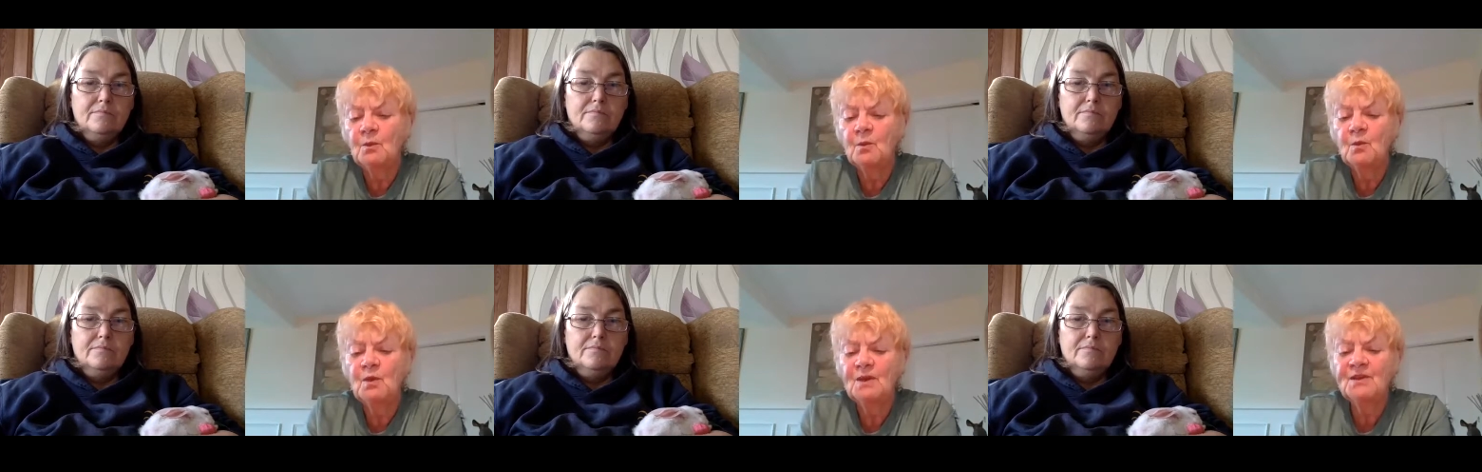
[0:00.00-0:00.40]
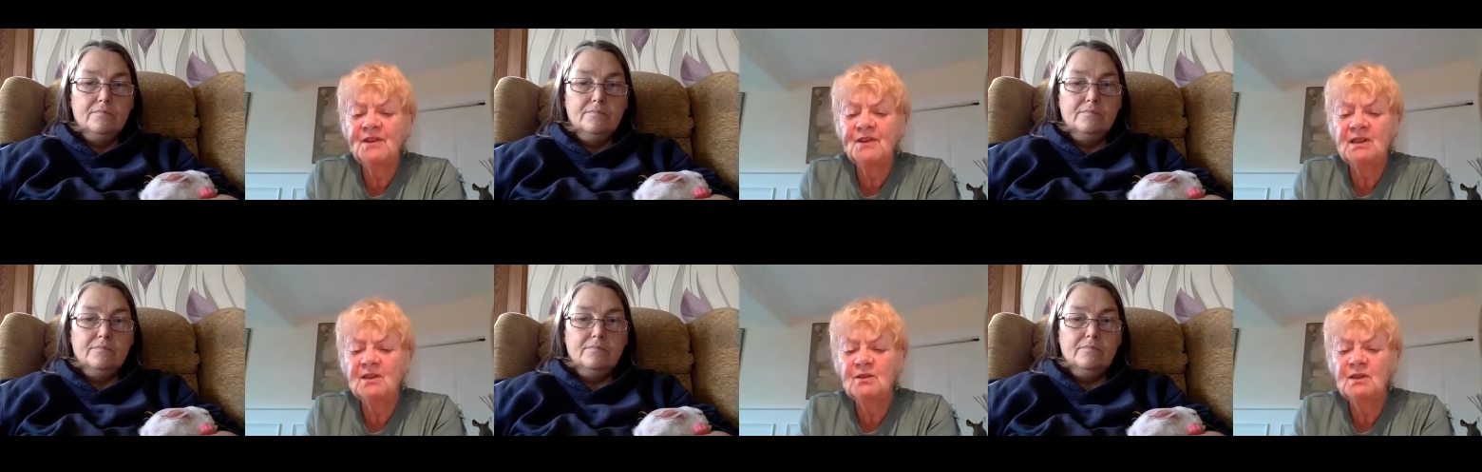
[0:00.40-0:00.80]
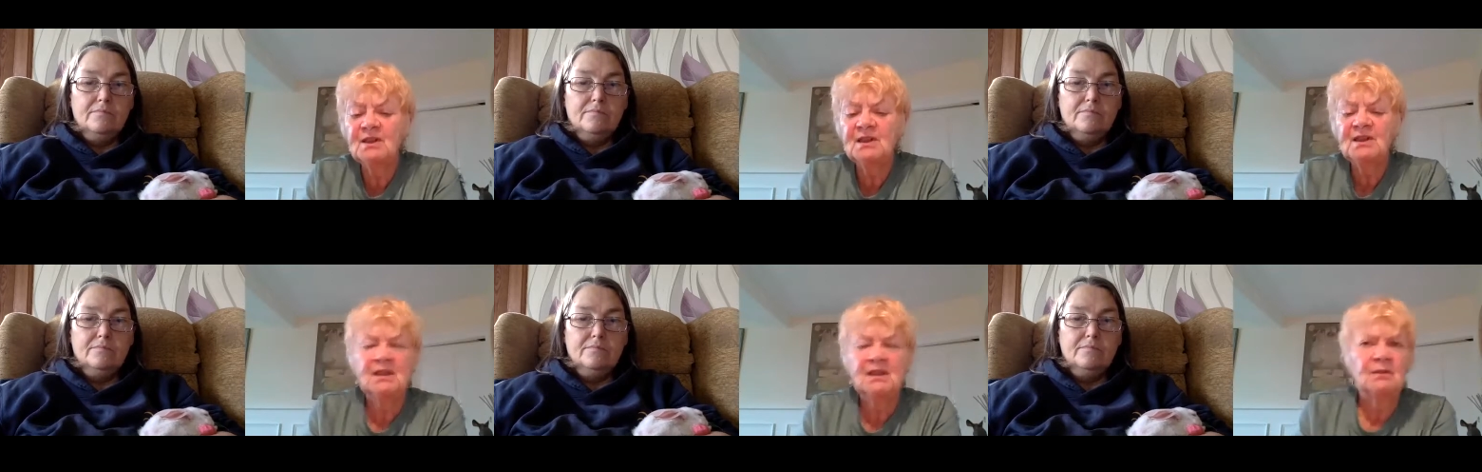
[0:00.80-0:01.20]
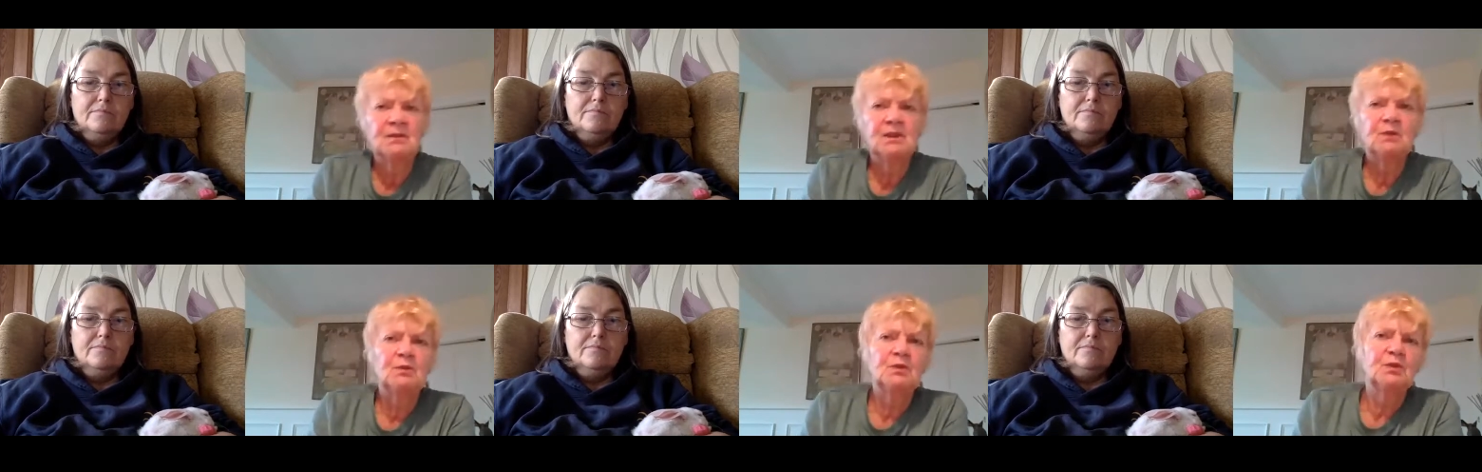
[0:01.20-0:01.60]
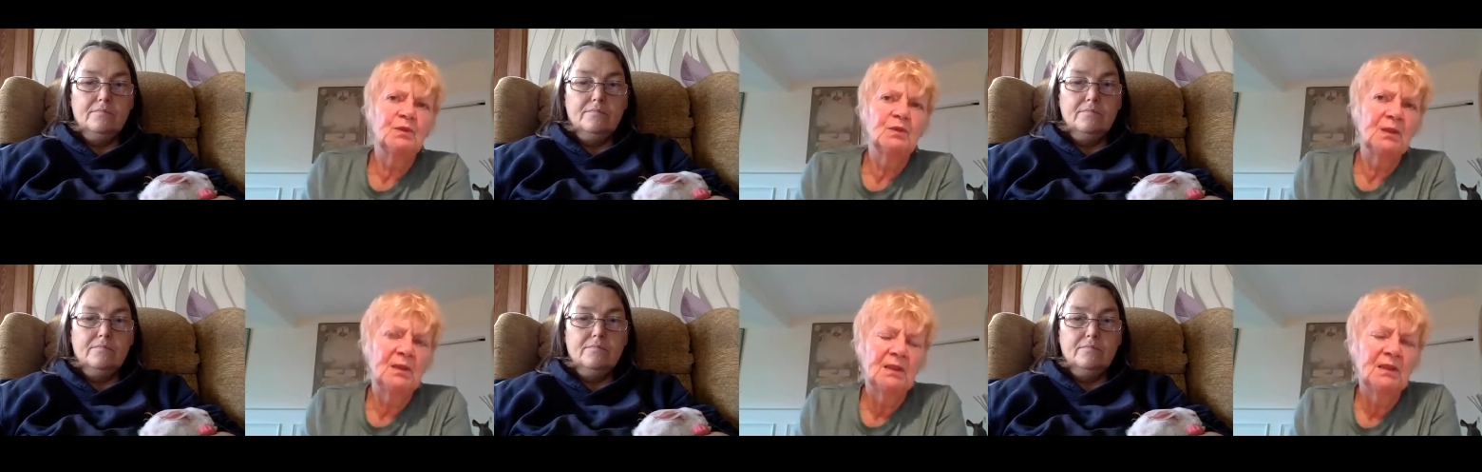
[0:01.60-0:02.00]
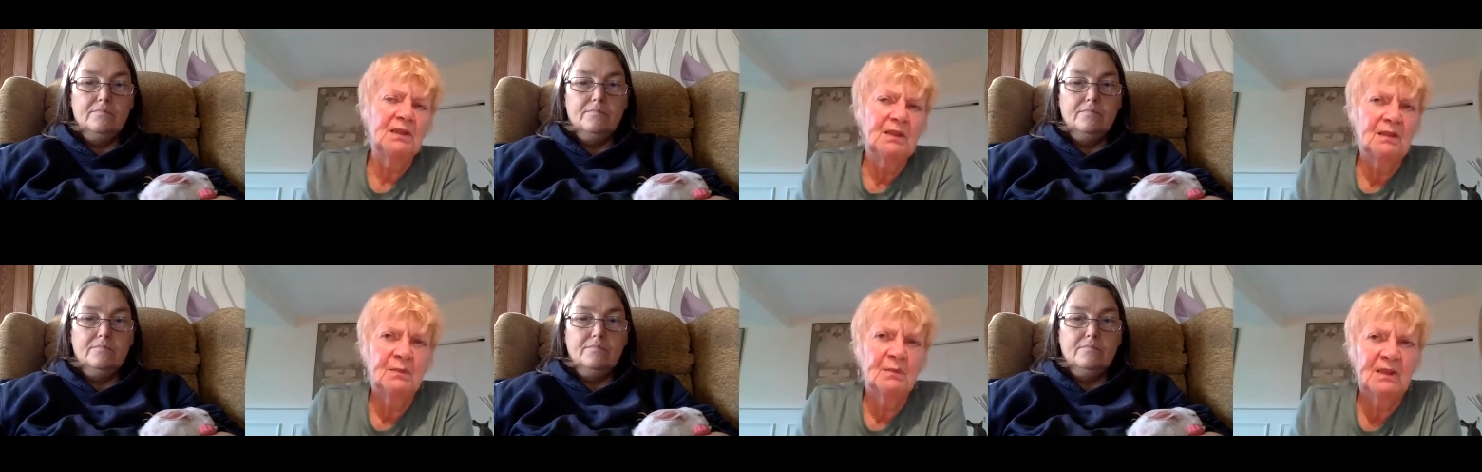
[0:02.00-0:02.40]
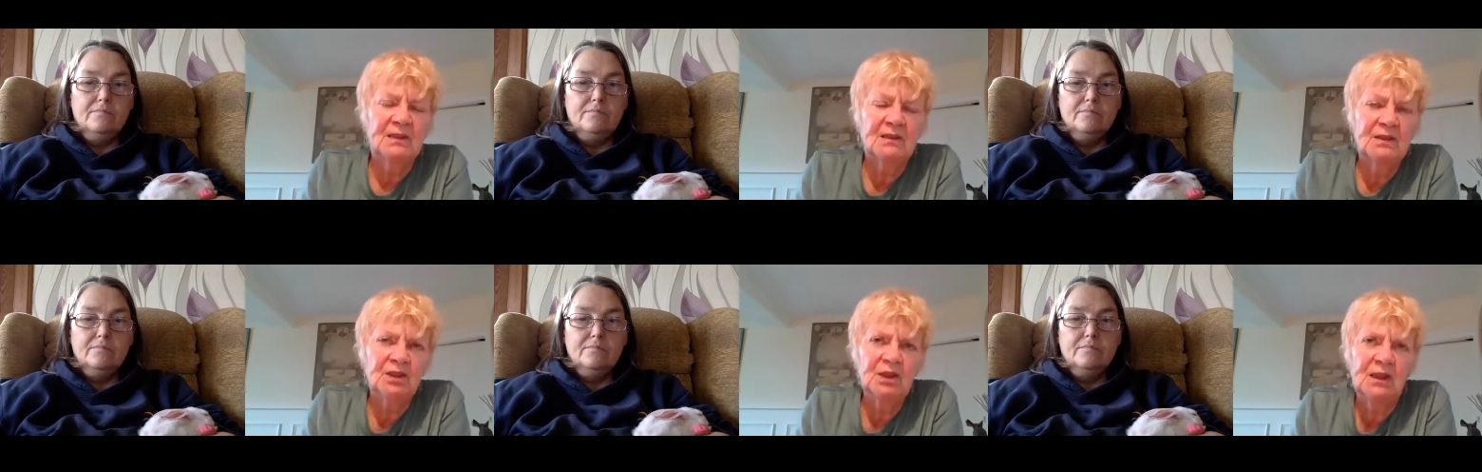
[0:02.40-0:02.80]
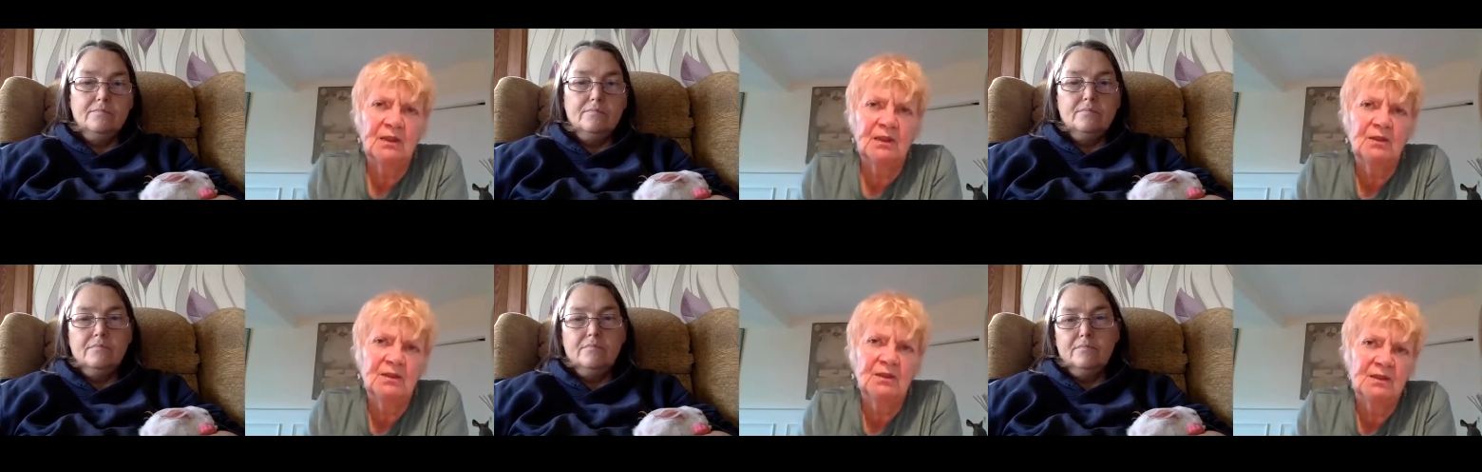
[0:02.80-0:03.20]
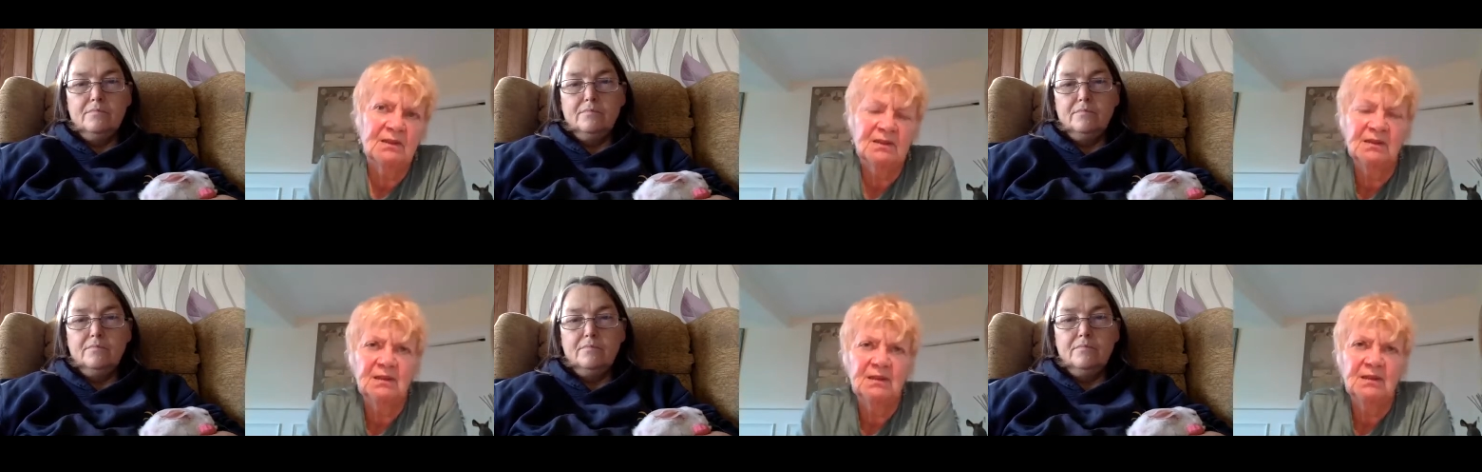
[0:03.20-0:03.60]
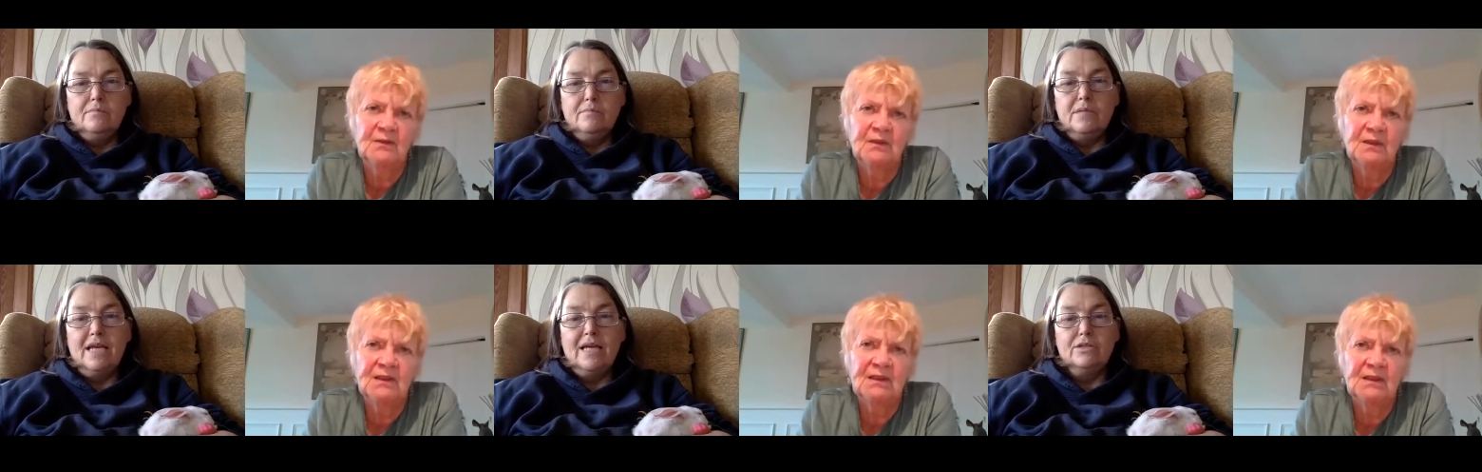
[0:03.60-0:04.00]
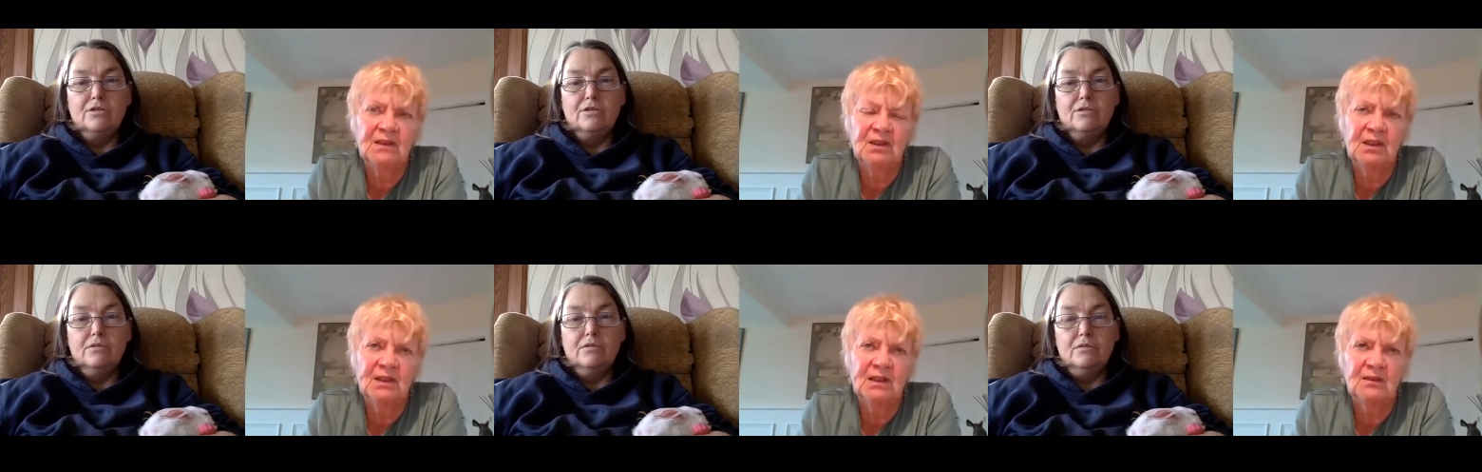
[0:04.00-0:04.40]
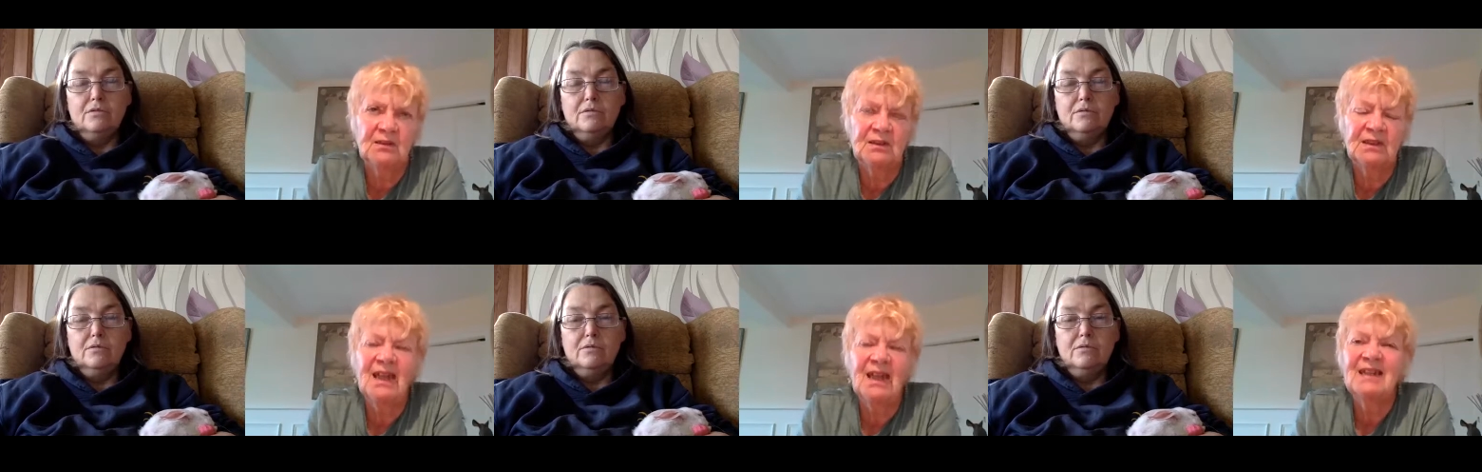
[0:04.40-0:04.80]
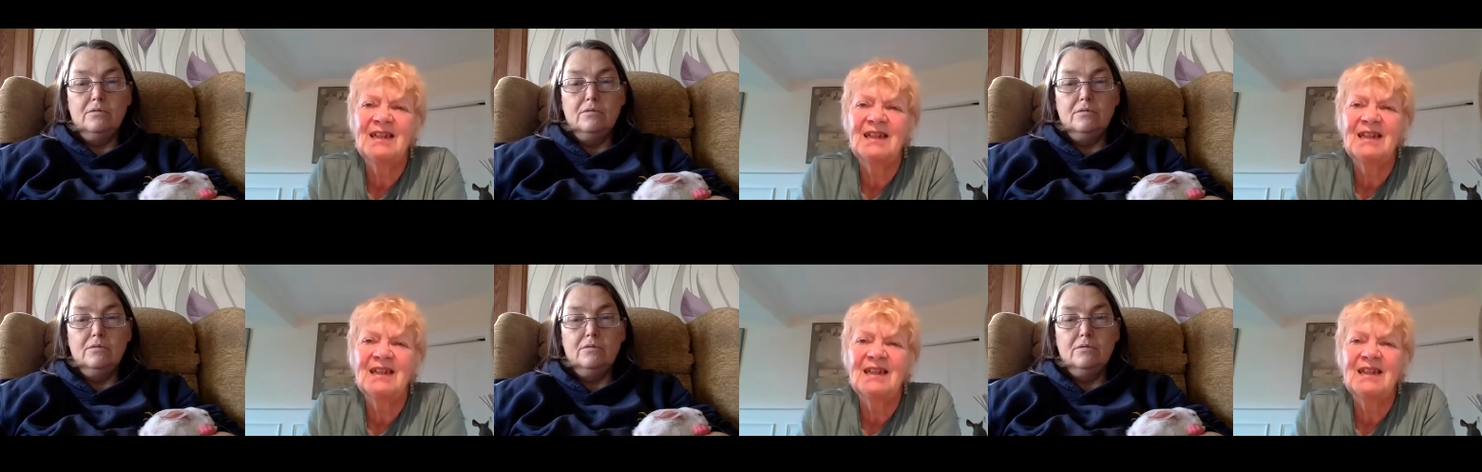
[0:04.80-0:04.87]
Speaker 1: one thing you're going to need, I mean, you were talking earlier about the chakras and filling yes. the chakras.